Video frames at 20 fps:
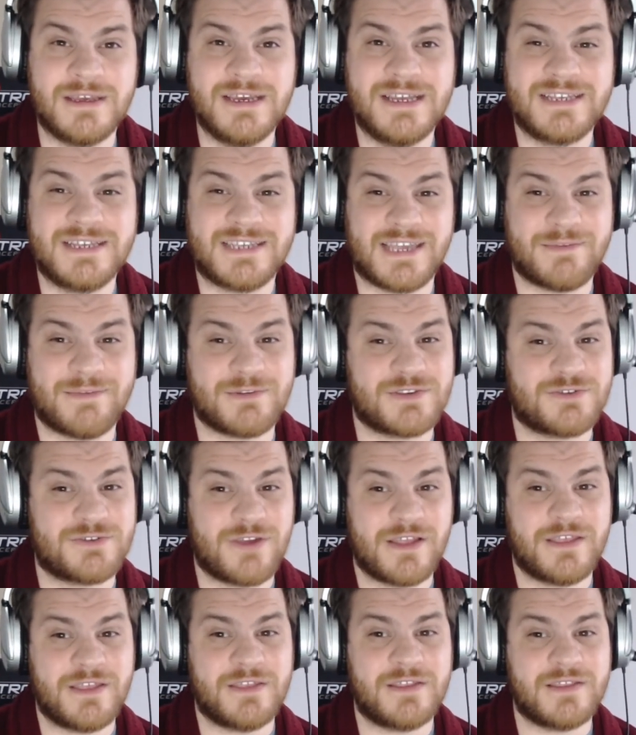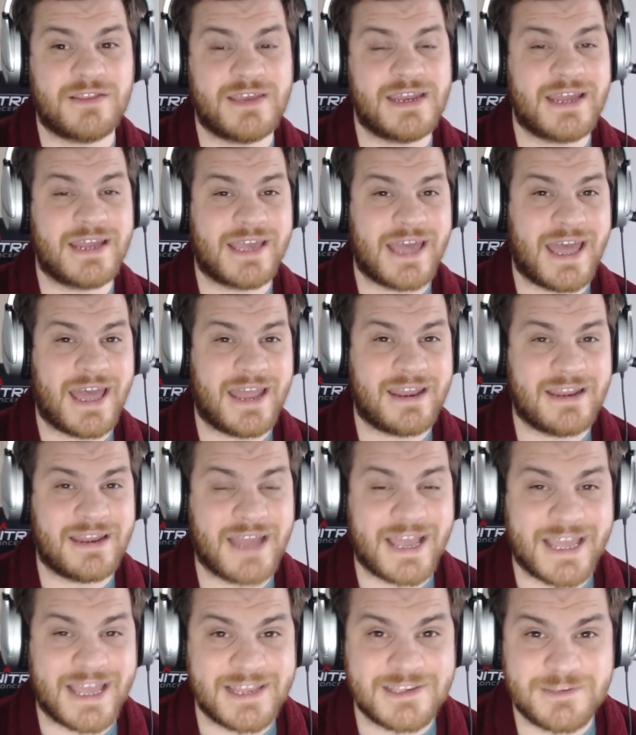to give Australia the lead again
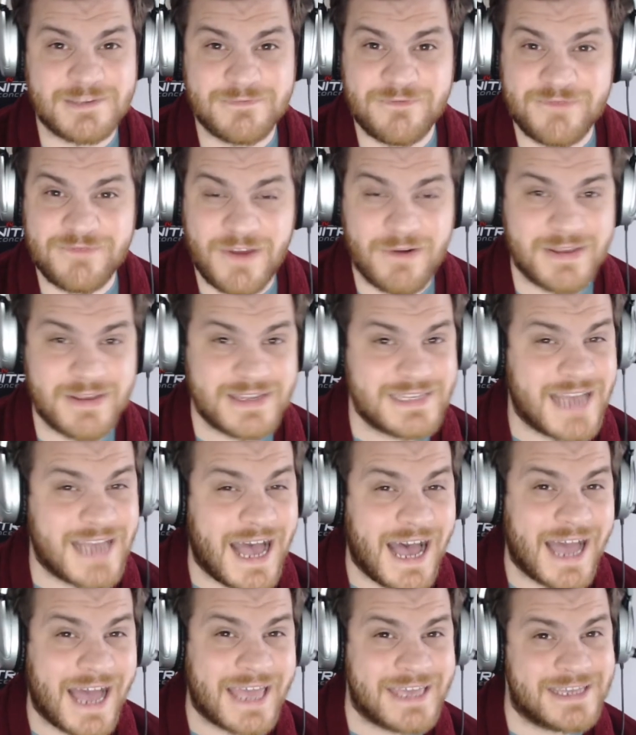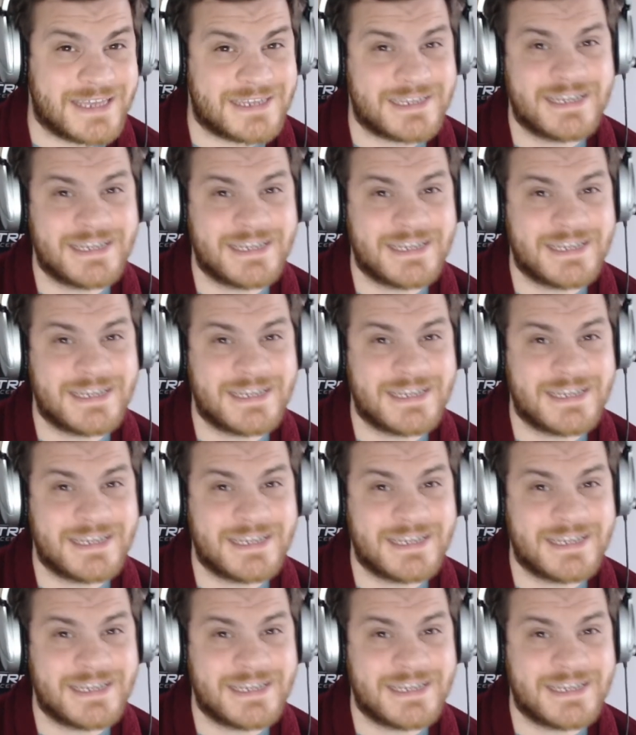against some very tired,